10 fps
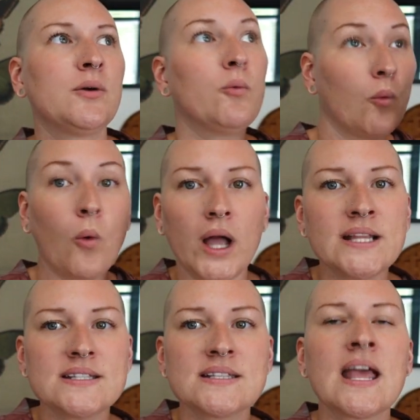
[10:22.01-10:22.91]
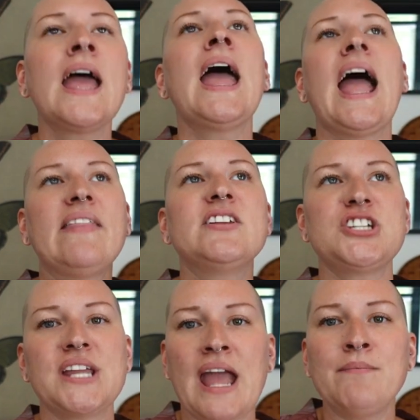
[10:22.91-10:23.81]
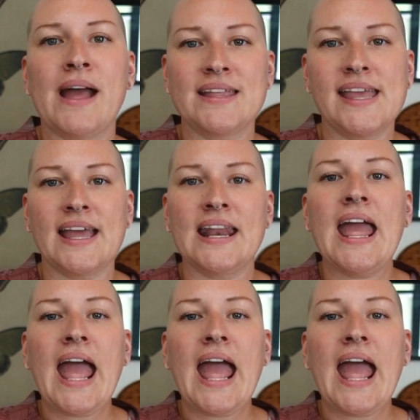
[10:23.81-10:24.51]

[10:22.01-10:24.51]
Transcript: once and then she came back in.